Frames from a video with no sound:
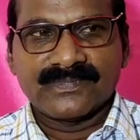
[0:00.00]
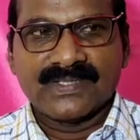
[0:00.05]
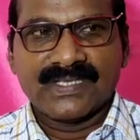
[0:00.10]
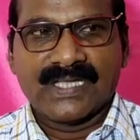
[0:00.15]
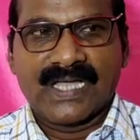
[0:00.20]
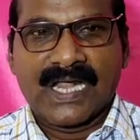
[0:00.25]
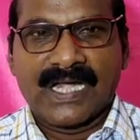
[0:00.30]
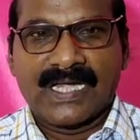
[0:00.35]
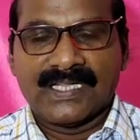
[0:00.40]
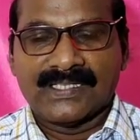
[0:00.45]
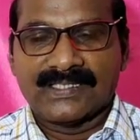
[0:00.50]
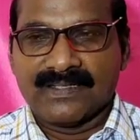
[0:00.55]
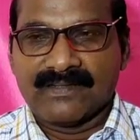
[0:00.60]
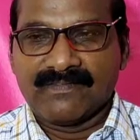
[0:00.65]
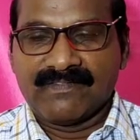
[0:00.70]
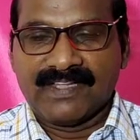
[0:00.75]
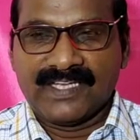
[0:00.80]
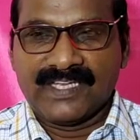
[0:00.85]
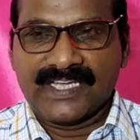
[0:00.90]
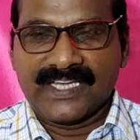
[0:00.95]
And the
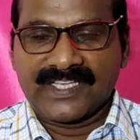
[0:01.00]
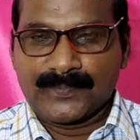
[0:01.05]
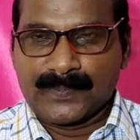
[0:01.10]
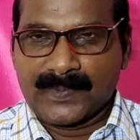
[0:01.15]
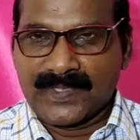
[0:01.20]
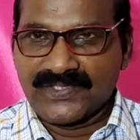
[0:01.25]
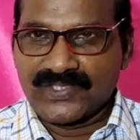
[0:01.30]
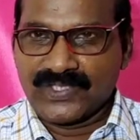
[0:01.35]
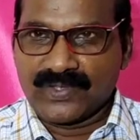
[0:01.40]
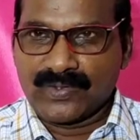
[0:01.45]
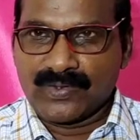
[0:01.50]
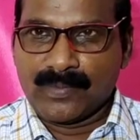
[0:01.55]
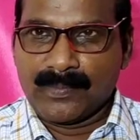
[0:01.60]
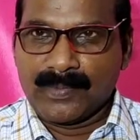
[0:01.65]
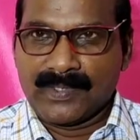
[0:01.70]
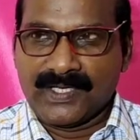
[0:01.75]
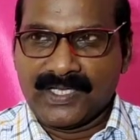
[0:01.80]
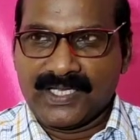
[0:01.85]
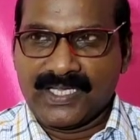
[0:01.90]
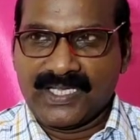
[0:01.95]
very expression
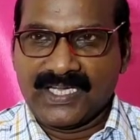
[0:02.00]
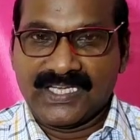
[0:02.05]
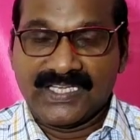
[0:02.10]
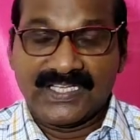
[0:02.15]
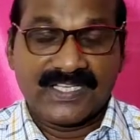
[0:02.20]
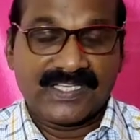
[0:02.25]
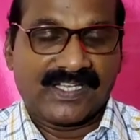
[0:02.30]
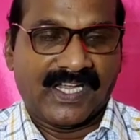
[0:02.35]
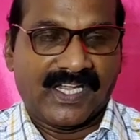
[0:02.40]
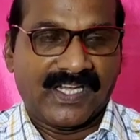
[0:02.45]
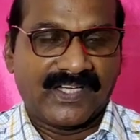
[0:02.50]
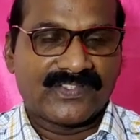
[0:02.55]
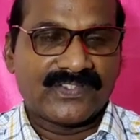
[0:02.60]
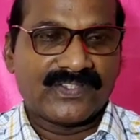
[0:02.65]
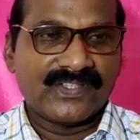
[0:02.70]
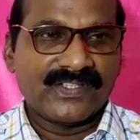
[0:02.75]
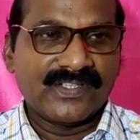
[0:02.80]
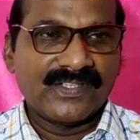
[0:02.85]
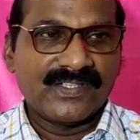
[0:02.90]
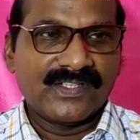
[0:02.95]
nobody indicates
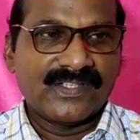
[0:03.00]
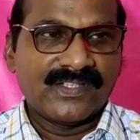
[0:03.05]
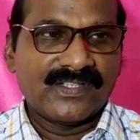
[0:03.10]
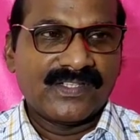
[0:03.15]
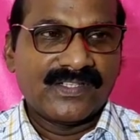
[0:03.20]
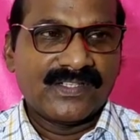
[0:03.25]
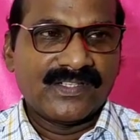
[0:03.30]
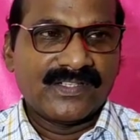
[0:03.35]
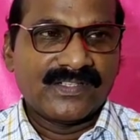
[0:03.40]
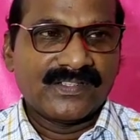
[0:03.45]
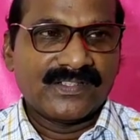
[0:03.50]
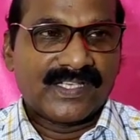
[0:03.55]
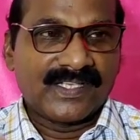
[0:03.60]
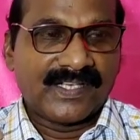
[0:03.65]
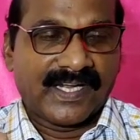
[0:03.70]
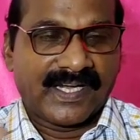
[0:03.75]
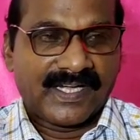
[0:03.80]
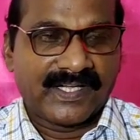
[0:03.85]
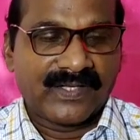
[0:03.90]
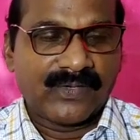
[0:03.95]
the
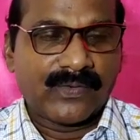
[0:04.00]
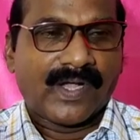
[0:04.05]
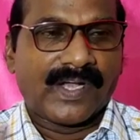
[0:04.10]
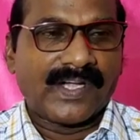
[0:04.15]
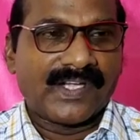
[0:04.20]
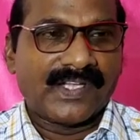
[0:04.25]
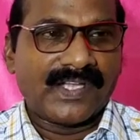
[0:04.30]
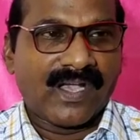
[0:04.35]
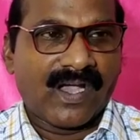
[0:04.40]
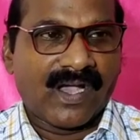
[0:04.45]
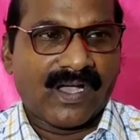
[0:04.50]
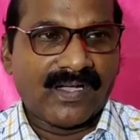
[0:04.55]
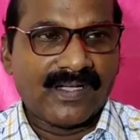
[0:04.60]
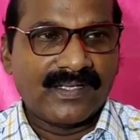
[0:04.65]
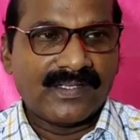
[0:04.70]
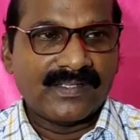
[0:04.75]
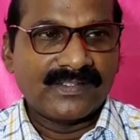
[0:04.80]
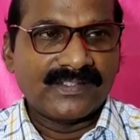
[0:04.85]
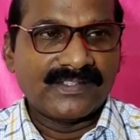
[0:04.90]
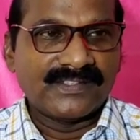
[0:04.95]
negative idea.
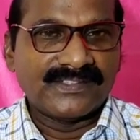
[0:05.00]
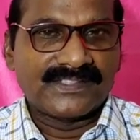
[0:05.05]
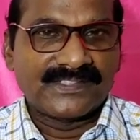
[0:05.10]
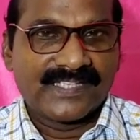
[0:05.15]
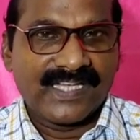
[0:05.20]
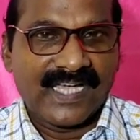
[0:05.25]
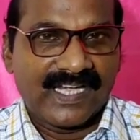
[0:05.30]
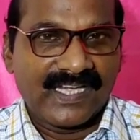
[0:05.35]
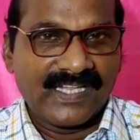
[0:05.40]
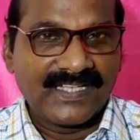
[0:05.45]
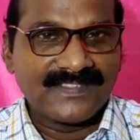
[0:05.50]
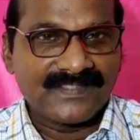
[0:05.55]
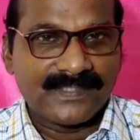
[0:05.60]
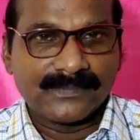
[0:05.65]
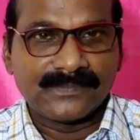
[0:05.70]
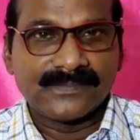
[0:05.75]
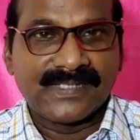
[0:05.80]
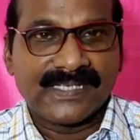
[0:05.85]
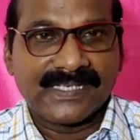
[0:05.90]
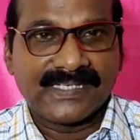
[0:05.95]
It carries
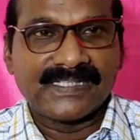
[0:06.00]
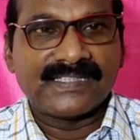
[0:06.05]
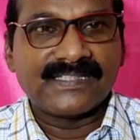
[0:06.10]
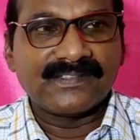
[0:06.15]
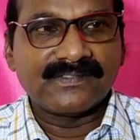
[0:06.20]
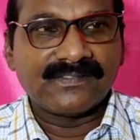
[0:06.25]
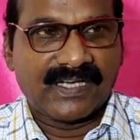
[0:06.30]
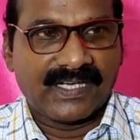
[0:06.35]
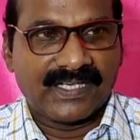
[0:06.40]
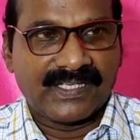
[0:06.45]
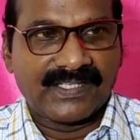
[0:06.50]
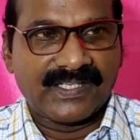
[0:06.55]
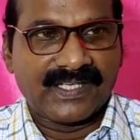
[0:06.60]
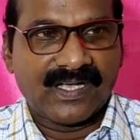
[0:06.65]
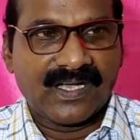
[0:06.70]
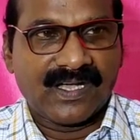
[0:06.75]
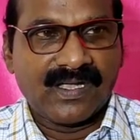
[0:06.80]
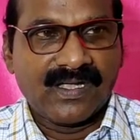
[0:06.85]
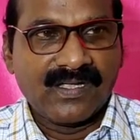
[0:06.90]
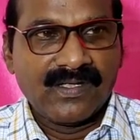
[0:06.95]
some negative idea.
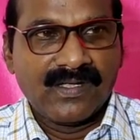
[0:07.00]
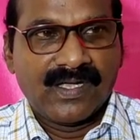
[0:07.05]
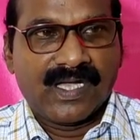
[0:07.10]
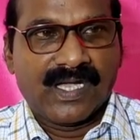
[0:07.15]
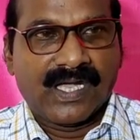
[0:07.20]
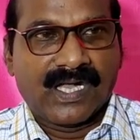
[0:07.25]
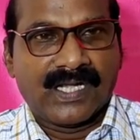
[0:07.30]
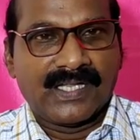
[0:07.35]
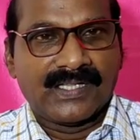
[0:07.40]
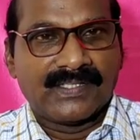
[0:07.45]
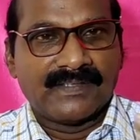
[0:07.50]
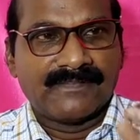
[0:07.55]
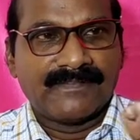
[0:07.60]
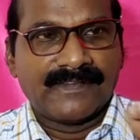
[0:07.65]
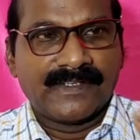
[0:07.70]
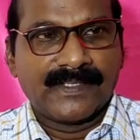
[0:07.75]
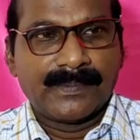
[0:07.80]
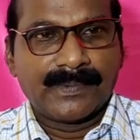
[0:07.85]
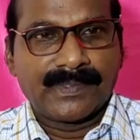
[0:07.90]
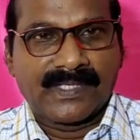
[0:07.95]
And the
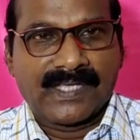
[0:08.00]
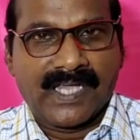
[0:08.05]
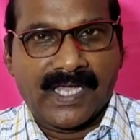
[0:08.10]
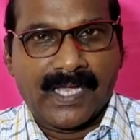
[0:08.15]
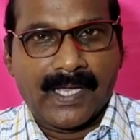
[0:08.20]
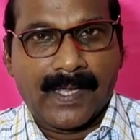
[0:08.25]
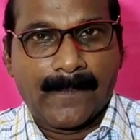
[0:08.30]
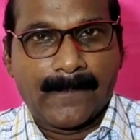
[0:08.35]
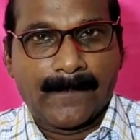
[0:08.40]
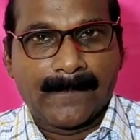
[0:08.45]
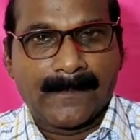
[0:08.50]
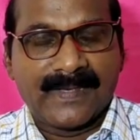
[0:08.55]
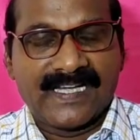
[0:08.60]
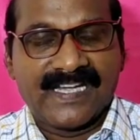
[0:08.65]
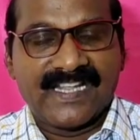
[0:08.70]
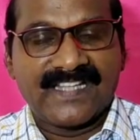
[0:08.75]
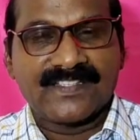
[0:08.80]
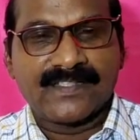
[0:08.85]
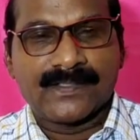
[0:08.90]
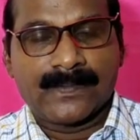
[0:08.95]
verb came, it
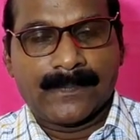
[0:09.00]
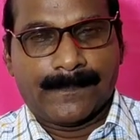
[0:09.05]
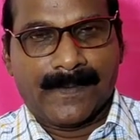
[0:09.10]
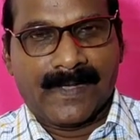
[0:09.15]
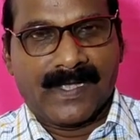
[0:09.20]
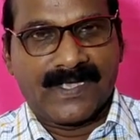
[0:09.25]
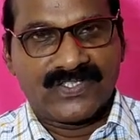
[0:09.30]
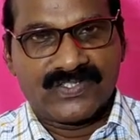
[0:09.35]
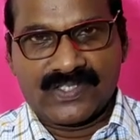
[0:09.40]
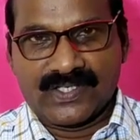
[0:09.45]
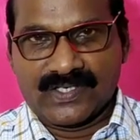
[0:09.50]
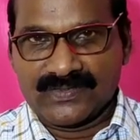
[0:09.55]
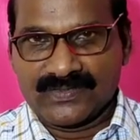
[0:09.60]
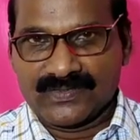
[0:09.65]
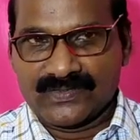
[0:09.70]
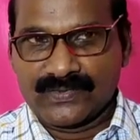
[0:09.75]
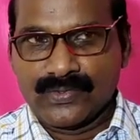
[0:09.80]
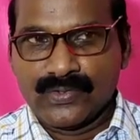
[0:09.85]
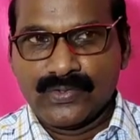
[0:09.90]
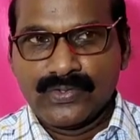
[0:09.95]
is in the past
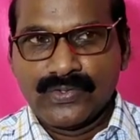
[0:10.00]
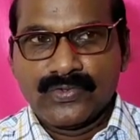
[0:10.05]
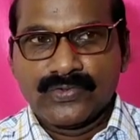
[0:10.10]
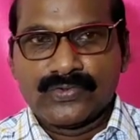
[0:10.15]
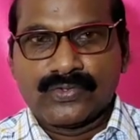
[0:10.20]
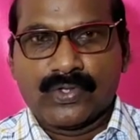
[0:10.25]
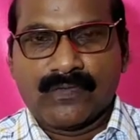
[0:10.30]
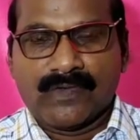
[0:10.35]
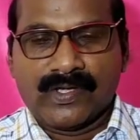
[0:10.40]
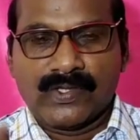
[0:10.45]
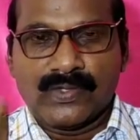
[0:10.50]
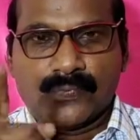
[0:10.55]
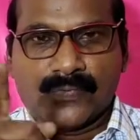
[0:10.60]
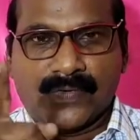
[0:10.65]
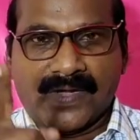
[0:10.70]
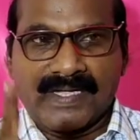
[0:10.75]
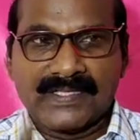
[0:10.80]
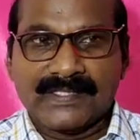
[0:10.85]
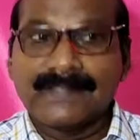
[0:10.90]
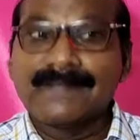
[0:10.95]
tense. So when you
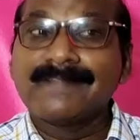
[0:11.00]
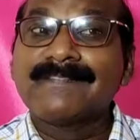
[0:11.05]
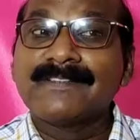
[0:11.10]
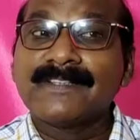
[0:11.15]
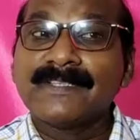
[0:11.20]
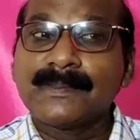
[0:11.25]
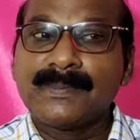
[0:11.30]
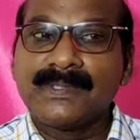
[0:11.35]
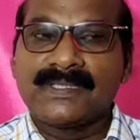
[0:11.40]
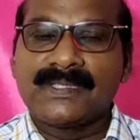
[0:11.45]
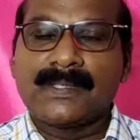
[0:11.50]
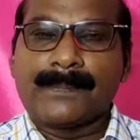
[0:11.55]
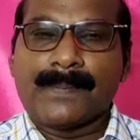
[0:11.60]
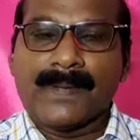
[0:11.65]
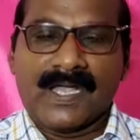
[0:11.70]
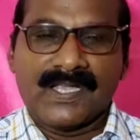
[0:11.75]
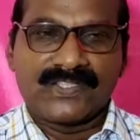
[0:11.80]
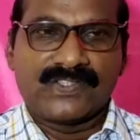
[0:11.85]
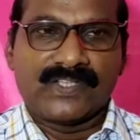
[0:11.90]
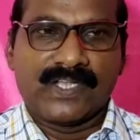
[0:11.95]
find the verb in the
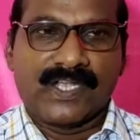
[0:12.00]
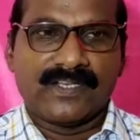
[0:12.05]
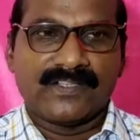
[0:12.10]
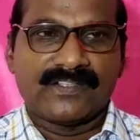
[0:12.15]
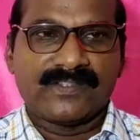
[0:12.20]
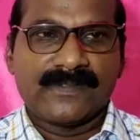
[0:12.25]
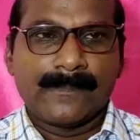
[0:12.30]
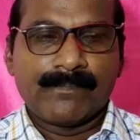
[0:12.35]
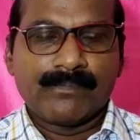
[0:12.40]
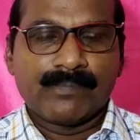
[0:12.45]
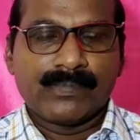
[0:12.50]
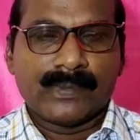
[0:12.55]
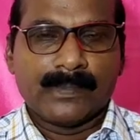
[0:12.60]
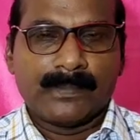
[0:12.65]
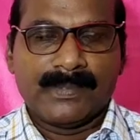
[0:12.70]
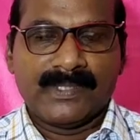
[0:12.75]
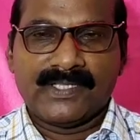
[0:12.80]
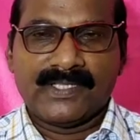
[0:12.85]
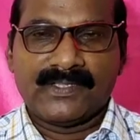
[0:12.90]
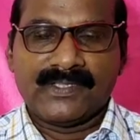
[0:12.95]
past tense,
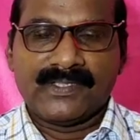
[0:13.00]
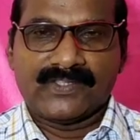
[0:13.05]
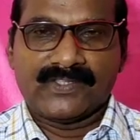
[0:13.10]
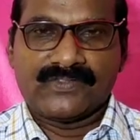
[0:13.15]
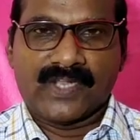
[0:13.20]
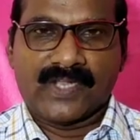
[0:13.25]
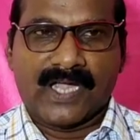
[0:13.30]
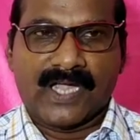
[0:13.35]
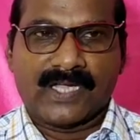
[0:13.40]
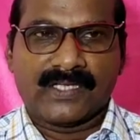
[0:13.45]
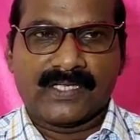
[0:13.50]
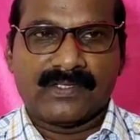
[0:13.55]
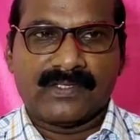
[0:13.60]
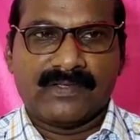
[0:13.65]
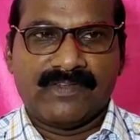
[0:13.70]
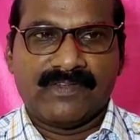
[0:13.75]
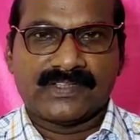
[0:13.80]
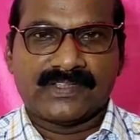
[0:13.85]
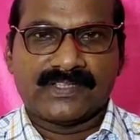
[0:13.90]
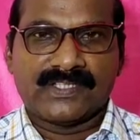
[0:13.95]
begin the tag
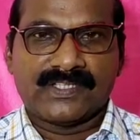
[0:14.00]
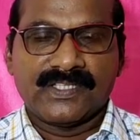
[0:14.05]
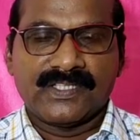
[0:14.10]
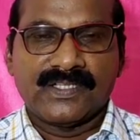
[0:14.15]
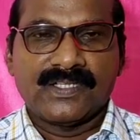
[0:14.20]
with